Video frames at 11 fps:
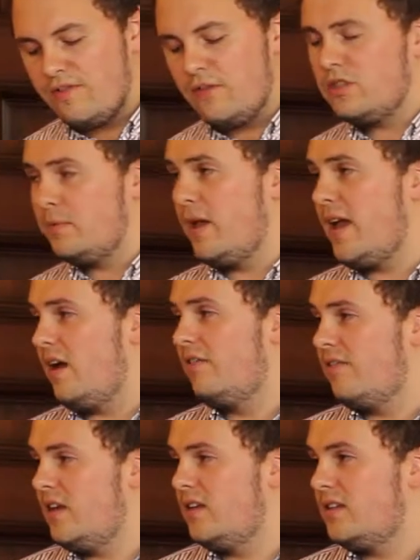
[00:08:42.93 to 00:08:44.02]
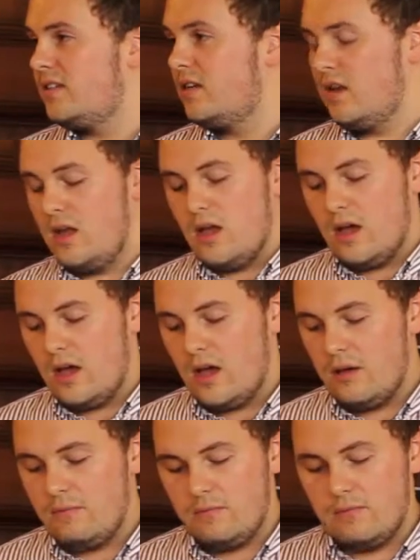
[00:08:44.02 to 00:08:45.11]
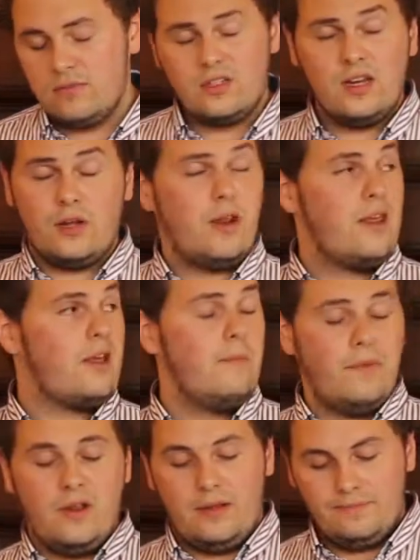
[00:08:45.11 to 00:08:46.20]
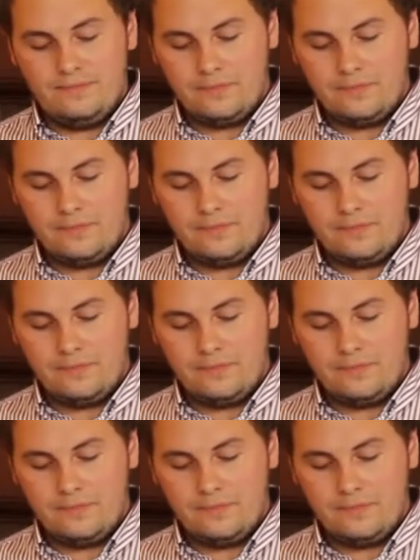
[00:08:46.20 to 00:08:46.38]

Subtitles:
afford to pay our fees to liquidate their company.